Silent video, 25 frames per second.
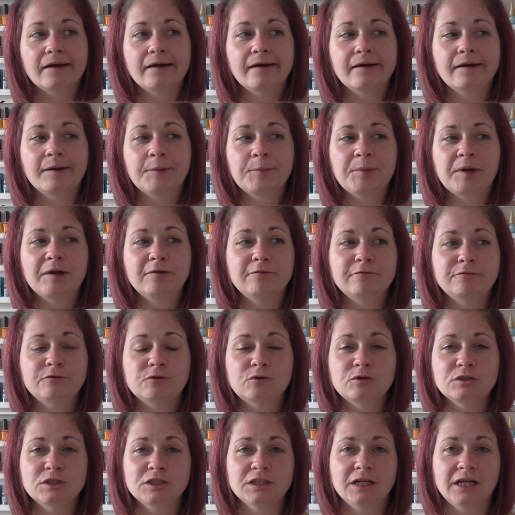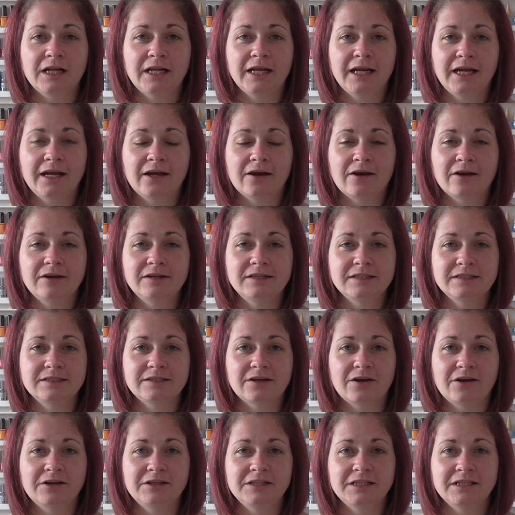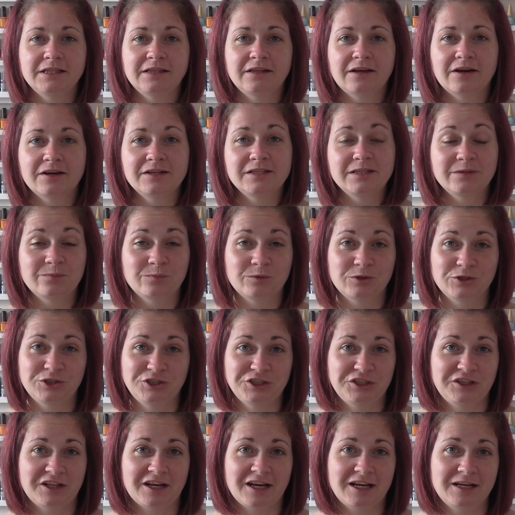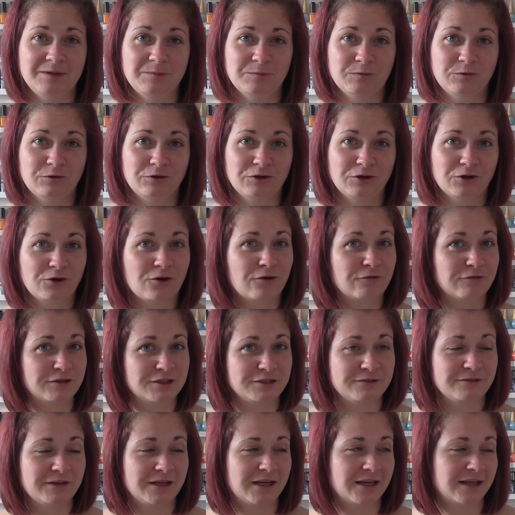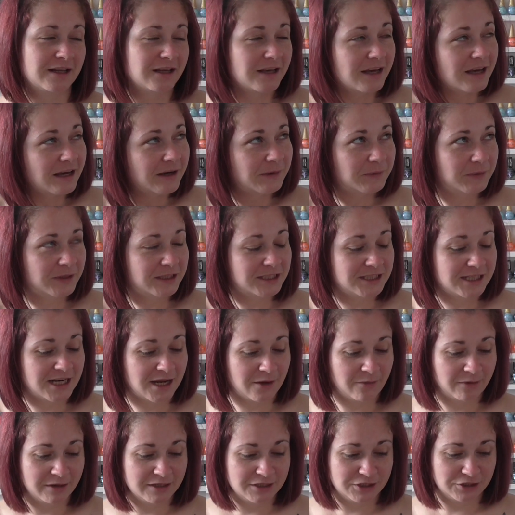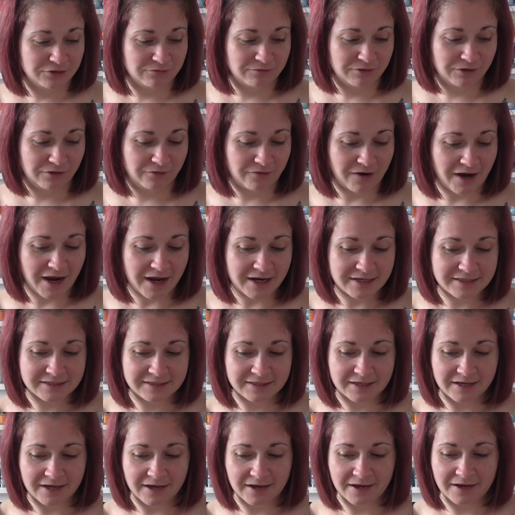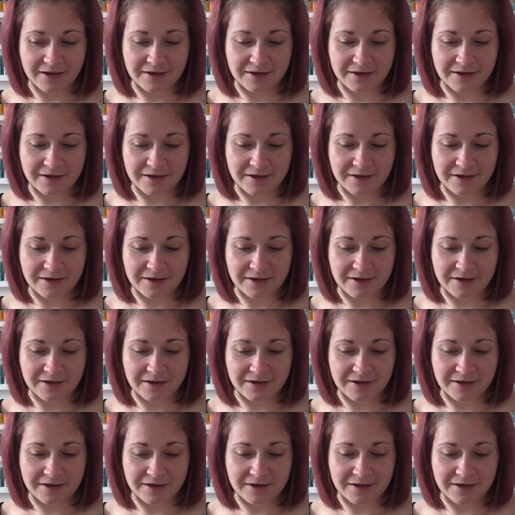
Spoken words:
Unfortunately, I decided that I didn't want to do that anymore and I got rid of it, which now I do regret.